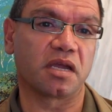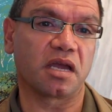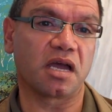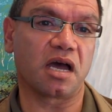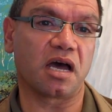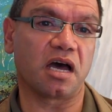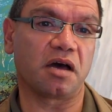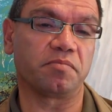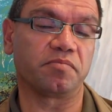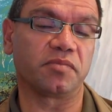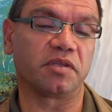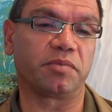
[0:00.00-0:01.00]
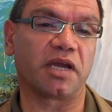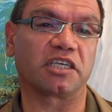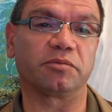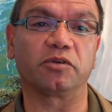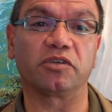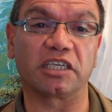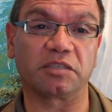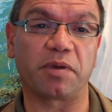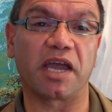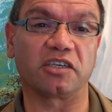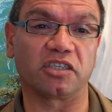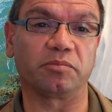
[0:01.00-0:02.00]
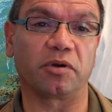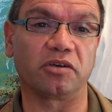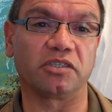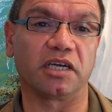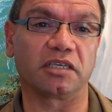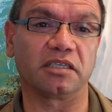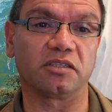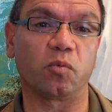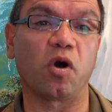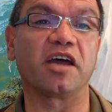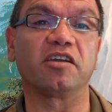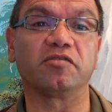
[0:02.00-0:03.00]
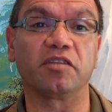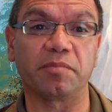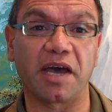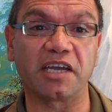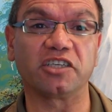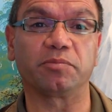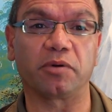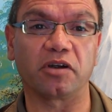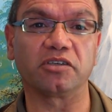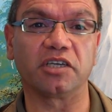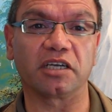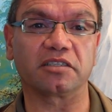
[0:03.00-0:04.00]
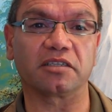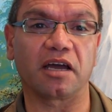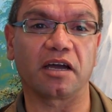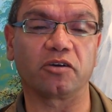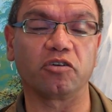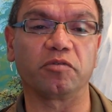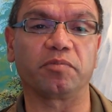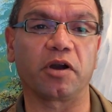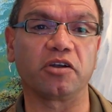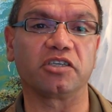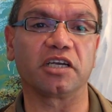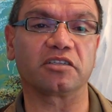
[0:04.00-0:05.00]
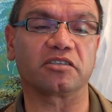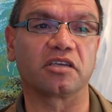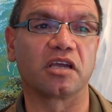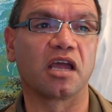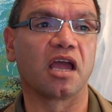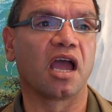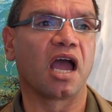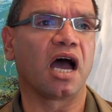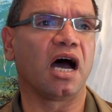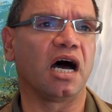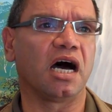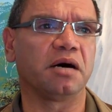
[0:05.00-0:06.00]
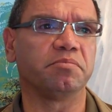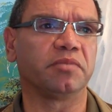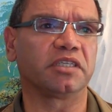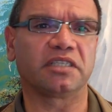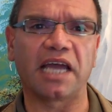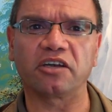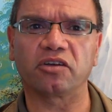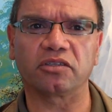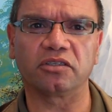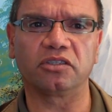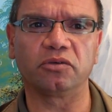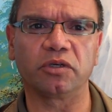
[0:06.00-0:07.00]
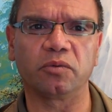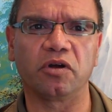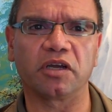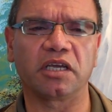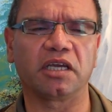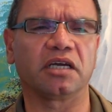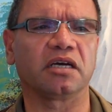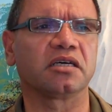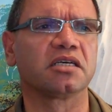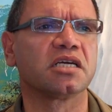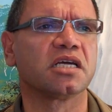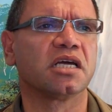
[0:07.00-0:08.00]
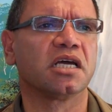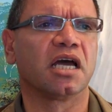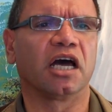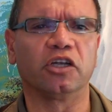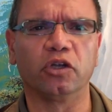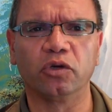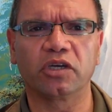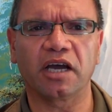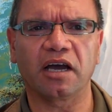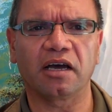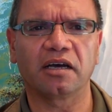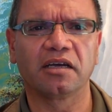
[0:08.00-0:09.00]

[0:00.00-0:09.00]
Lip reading: The BHA Building Expansion Project is one of the major projects, group of projects. But Santos is doing work here, Iluka.